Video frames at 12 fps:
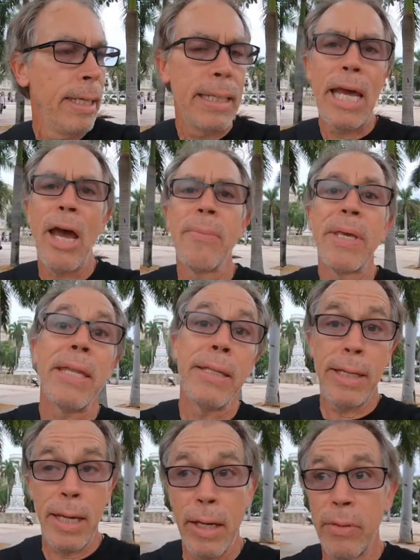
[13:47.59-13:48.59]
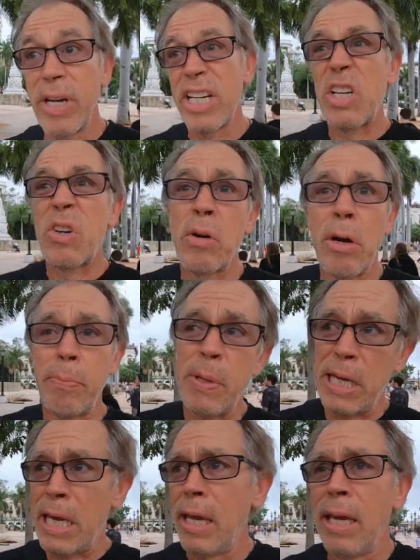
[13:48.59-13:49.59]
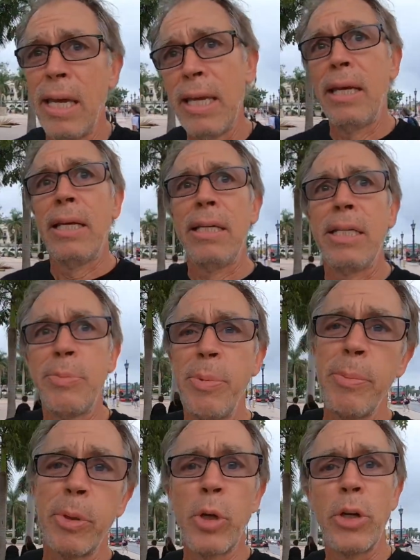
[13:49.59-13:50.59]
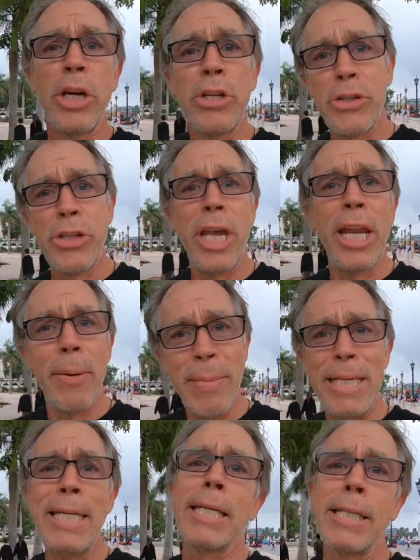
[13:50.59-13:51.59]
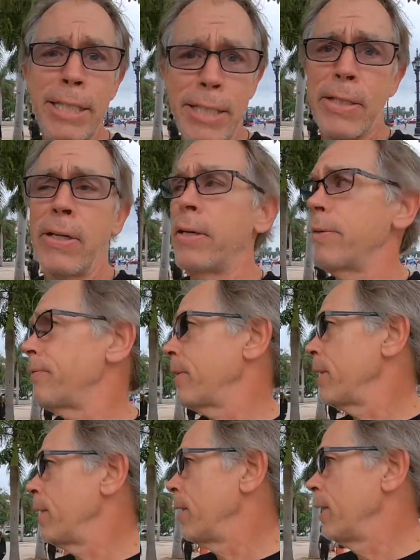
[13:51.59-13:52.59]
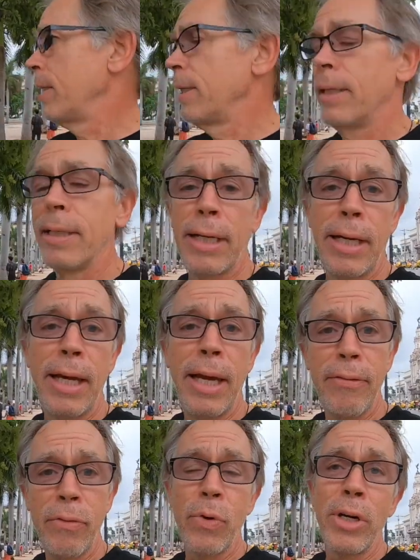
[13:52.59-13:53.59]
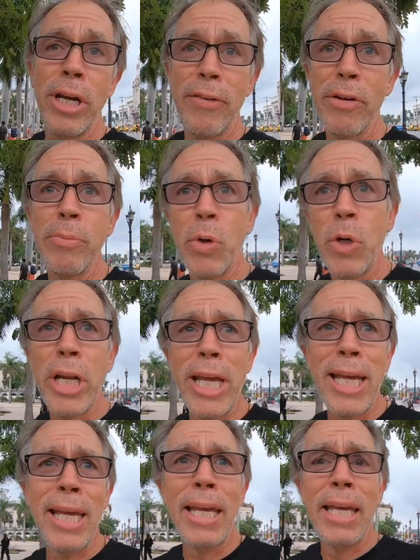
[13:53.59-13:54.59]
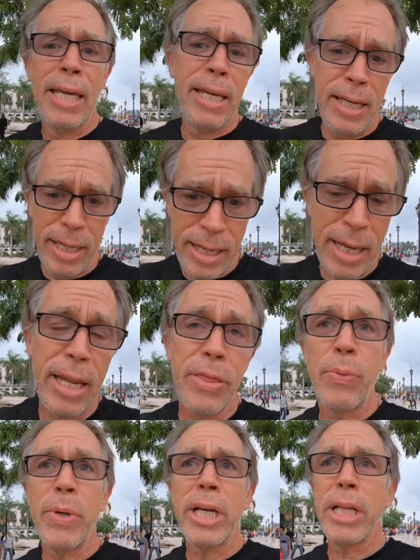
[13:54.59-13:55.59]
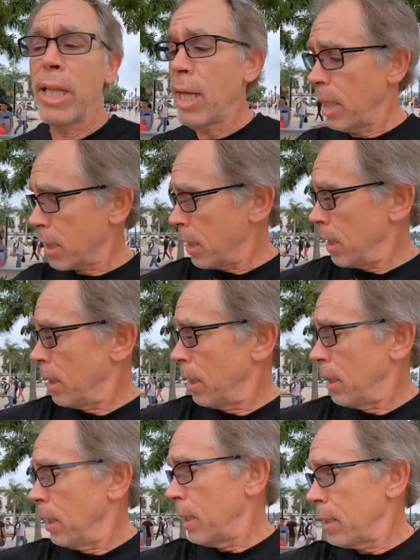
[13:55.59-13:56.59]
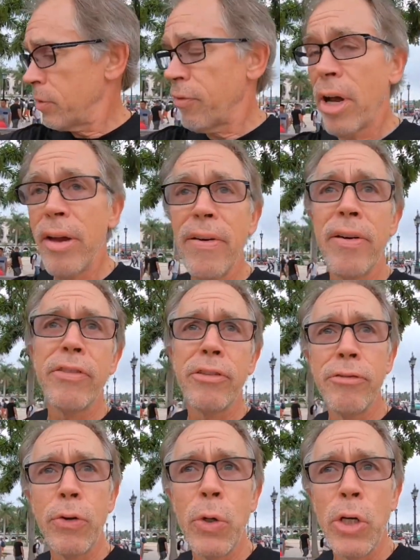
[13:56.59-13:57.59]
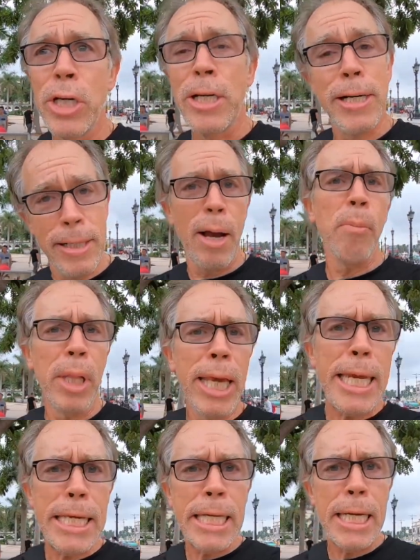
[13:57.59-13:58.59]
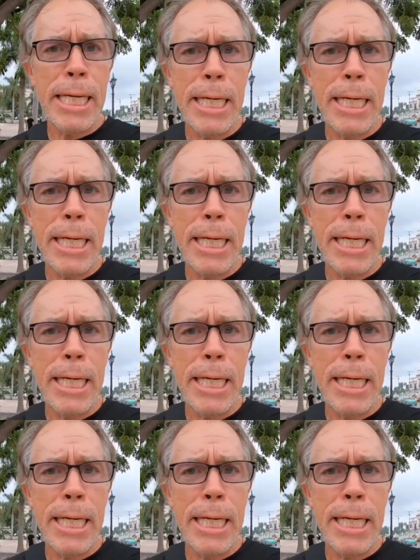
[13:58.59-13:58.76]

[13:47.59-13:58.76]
Now I'm getting downright grumpy. Because people don't understand I'm addicted to coffee. I have one every morning and at 3 o'clock. It's 5 after 4. I'm late.